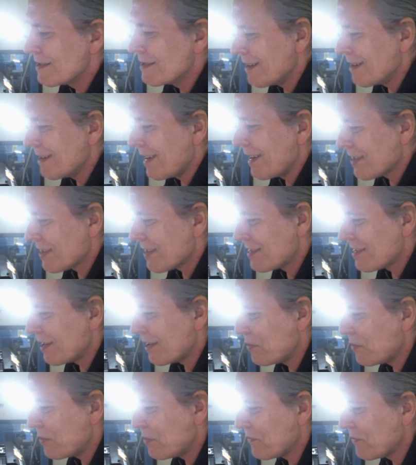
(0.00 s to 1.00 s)
As I
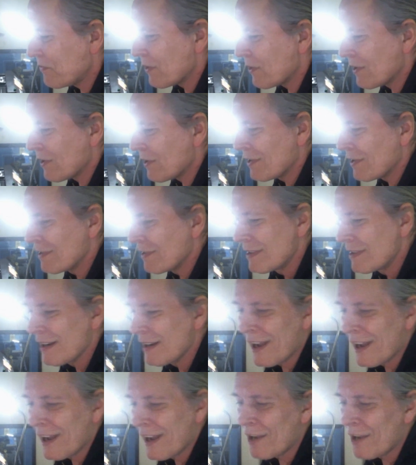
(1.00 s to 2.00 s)
said before,
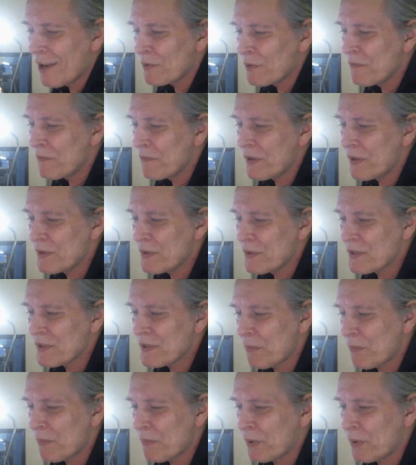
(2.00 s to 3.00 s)
I refuse to
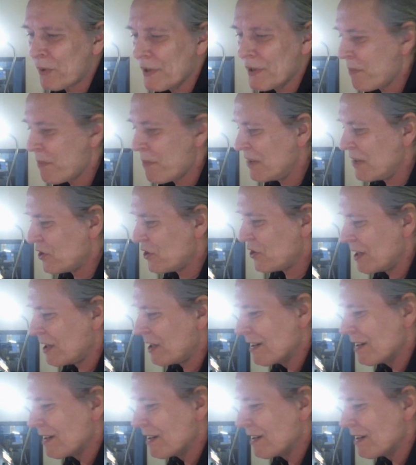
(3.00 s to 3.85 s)
print a Benchy.